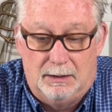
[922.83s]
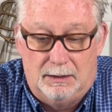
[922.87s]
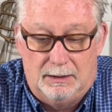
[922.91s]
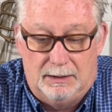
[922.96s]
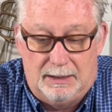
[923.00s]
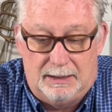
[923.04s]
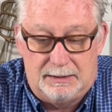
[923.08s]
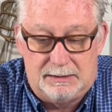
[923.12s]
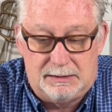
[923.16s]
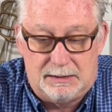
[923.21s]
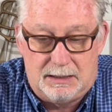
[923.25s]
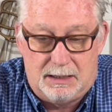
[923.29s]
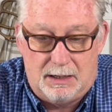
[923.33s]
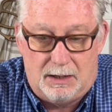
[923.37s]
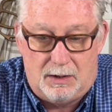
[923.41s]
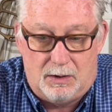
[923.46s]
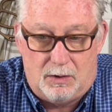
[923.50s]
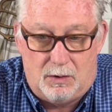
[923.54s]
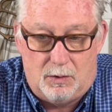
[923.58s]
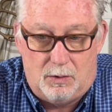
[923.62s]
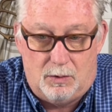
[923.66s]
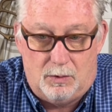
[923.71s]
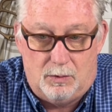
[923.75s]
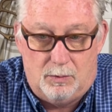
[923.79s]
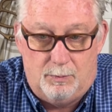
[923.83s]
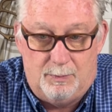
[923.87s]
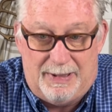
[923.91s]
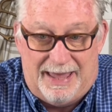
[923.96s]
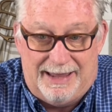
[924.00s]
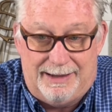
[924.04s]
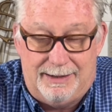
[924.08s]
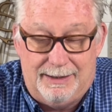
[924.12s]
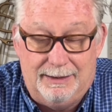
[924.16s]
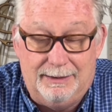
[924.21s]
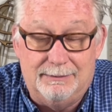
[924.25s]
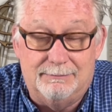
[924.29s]
Let's go
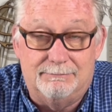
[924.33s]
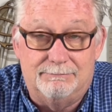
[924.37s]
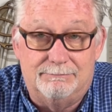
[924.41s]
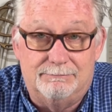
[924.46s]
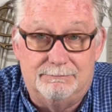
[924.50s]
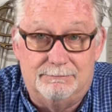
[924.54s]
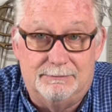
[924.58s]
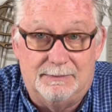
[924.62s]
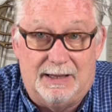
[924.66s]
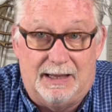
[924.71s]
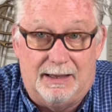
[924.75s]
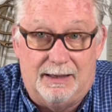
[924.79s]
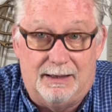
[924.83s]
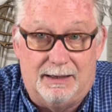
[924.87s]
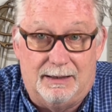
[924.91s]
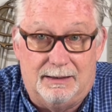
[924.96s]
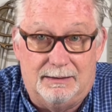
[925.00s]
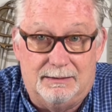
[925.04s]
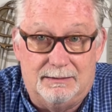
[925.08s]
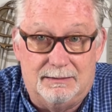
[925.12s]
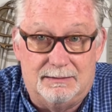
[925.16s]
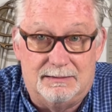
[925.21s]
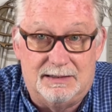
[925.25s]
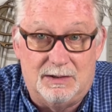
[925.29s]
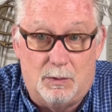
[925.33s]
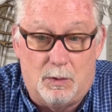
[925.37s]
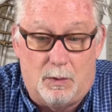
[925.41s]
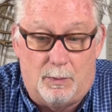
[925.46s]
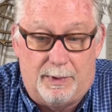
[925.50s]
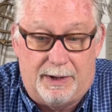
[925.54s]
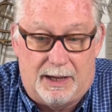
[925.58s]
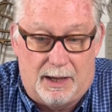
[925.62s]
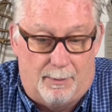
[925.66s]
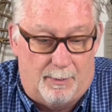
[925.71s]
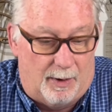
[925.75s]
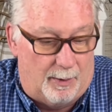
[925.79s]
bake it and see what
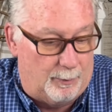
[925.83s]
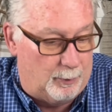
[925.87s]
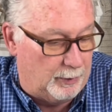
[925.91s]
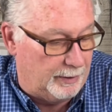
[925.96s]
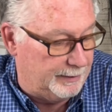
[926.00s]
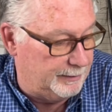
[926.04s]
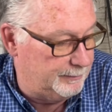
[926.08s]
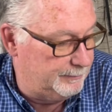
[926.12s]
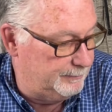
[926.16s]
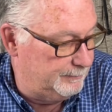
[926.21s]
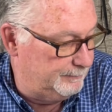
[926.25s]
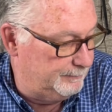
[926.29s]
we come up with.